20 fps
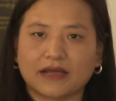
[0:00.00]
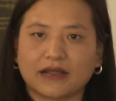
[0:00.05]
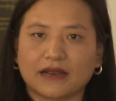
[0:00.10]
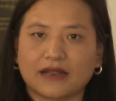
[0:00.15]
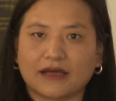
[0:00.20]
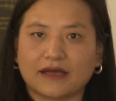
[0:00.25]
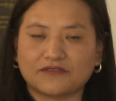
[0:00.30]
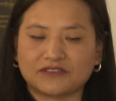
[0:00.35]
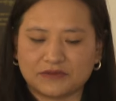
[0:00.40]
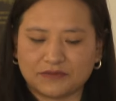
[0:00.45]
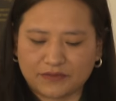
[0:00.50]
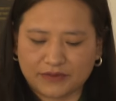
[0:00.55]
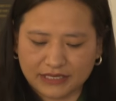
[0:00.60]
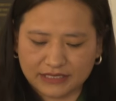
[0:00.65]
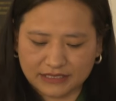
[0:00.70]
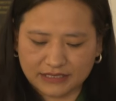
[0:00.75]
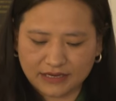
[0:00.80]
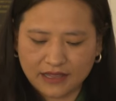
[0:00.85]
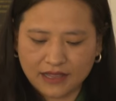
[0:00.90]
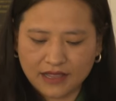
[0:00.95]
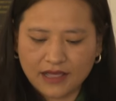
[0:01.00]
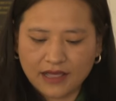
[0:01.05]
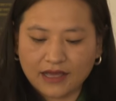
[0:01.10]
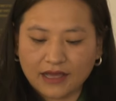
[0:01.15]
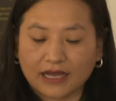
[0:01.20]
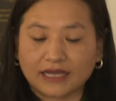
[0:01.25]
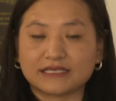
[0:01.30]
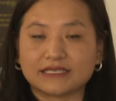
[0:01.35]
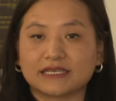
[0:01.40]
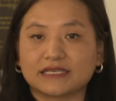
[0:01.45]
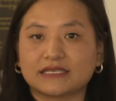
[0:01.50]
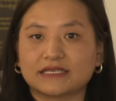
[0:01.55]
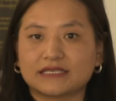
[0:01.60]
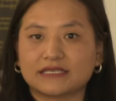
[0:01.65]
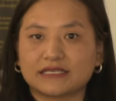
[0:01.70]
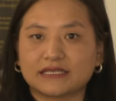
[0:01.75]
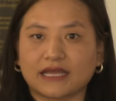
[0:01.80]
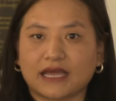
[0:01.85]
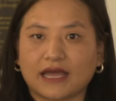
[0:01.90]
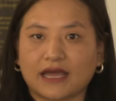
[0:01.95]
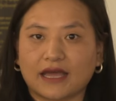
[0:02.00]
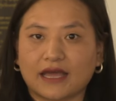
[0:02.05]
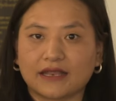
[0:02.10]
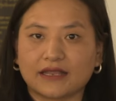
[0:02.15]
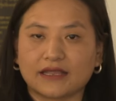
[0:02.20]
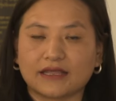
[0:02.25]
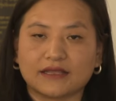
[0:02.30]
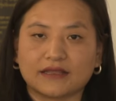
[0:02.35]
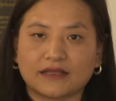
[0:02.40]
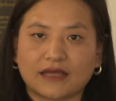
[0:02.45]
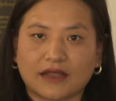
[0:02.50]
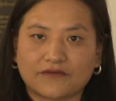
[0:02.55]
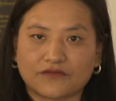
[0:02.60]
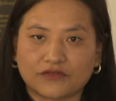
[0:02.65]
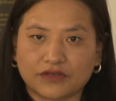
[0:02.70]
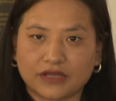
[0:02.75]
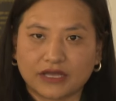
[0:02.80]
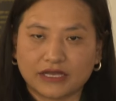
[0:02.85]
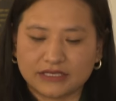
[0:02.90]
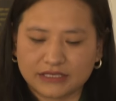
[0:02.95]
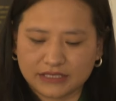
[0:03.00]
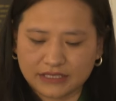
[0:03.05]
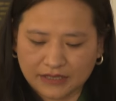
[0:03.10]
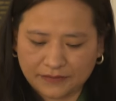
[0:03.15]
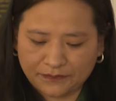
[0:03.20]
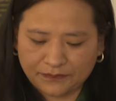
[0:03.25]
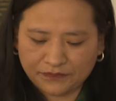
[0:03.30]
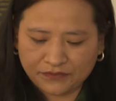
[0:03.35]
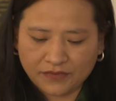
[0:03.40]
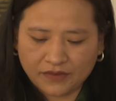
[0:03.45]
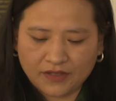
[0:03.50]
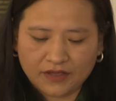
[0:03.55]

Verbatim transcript: alive Tibetan identity and in advocating